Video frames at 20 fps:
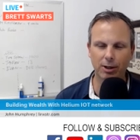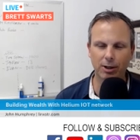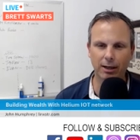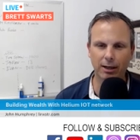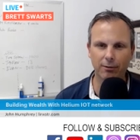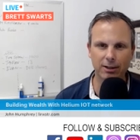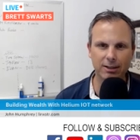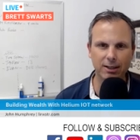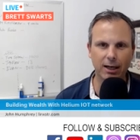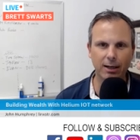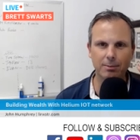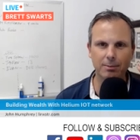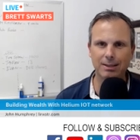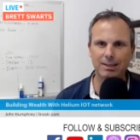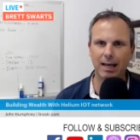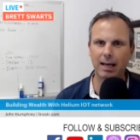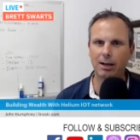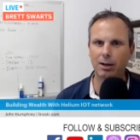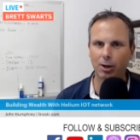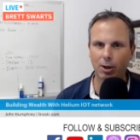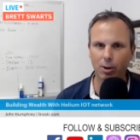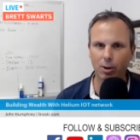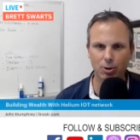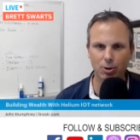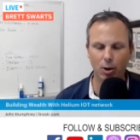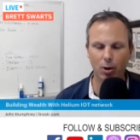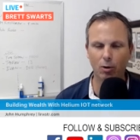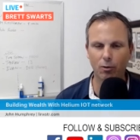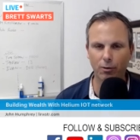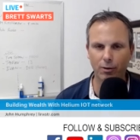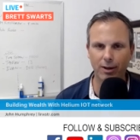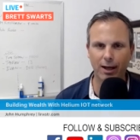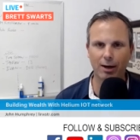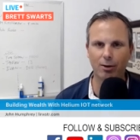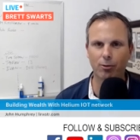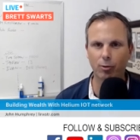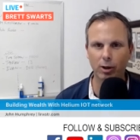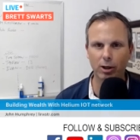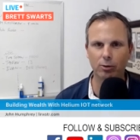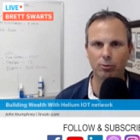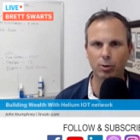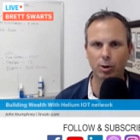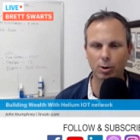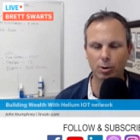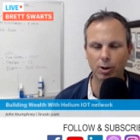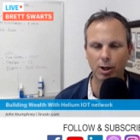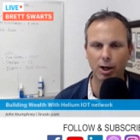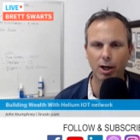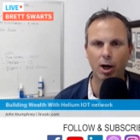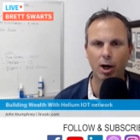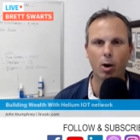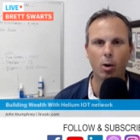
And every time data goes over that railroad,